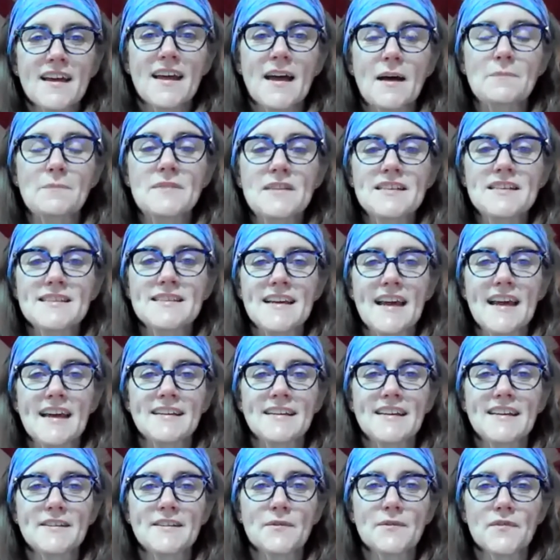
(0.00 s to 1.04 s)
Come to
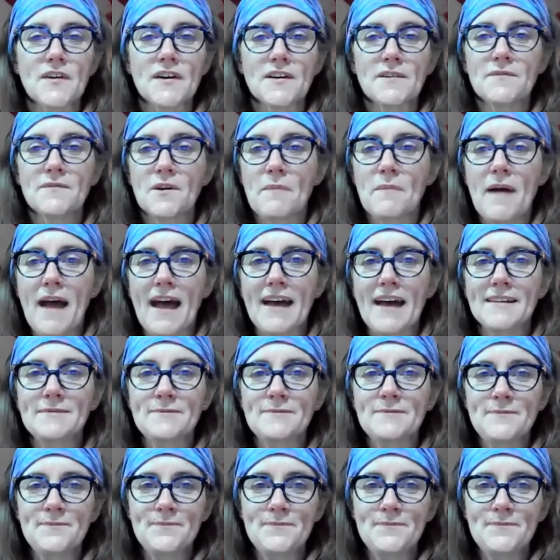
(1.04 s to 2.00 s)
stand at the front of your mat.